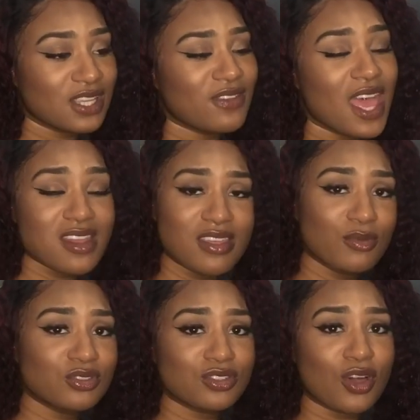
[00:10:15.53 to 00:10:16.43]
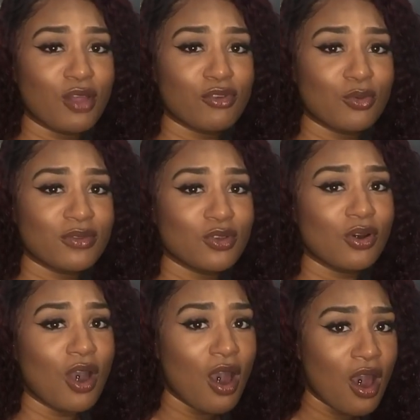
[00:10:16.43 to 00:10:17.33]
If anything was to go wrong with your
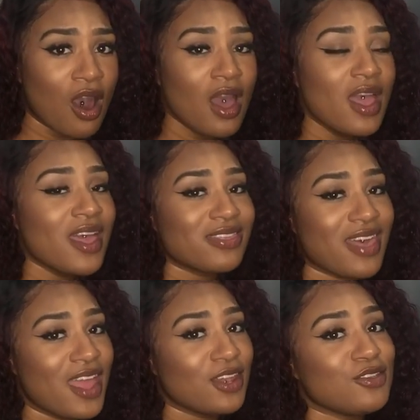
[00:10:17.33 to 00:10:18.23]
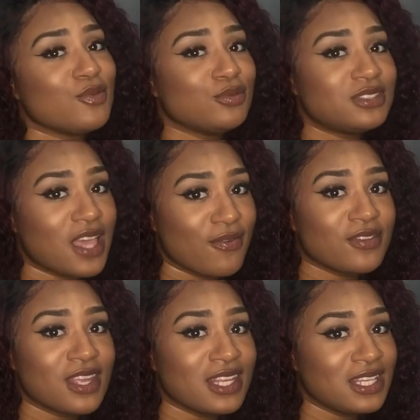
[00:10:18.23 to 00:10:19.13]
car, then you will
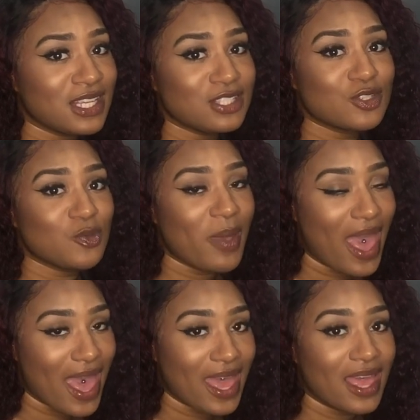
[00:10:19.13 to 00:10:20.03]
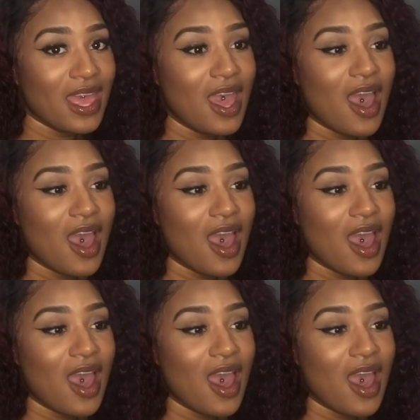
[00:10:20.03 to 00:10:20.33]
definitely need to pay